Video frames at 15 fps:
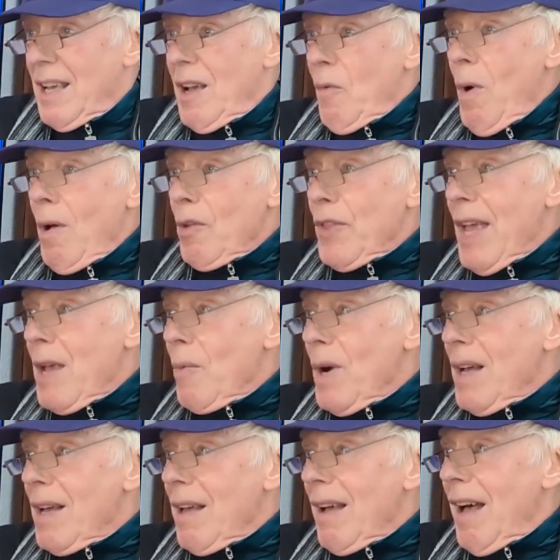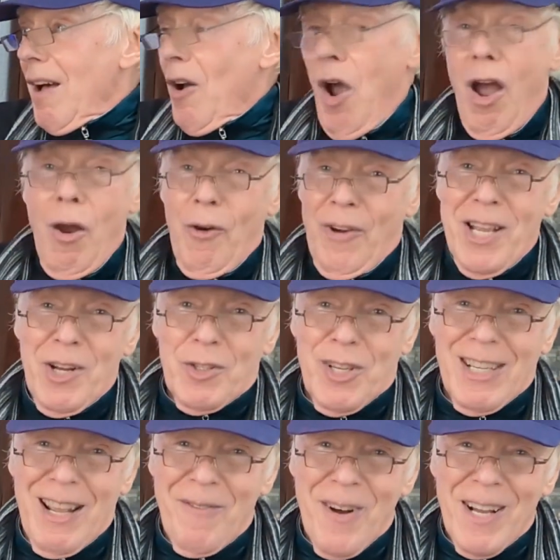well, they were
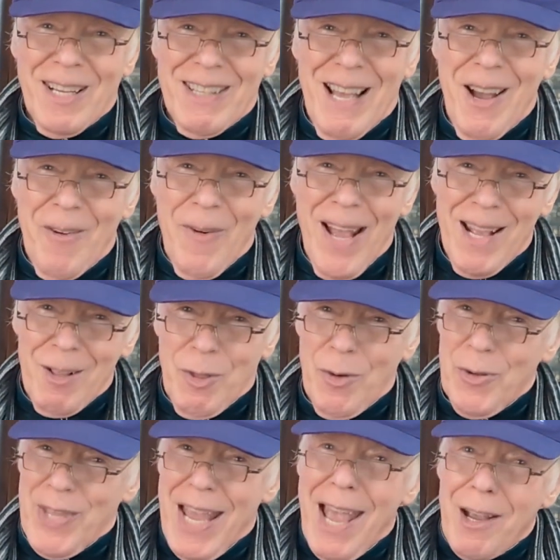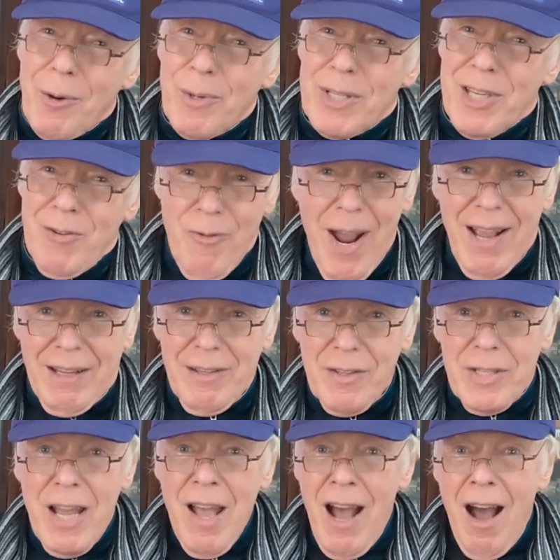originally worked their way through the equity
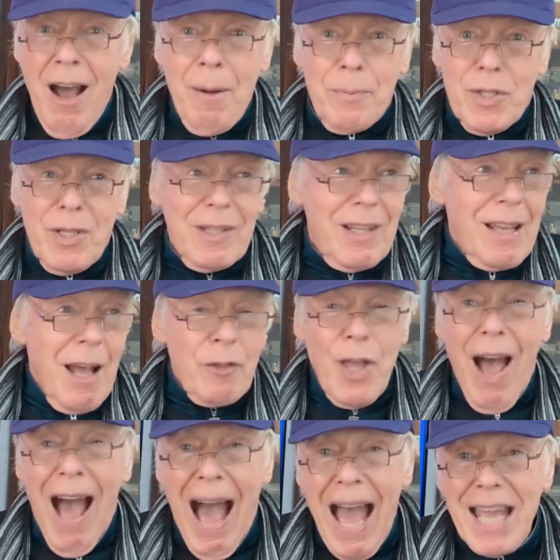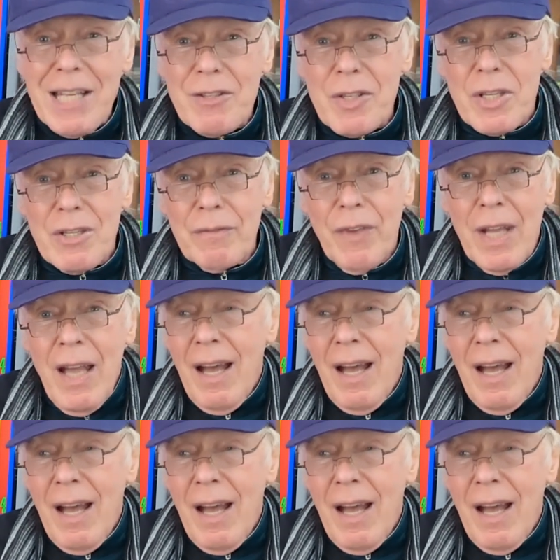ranks up to the heights of,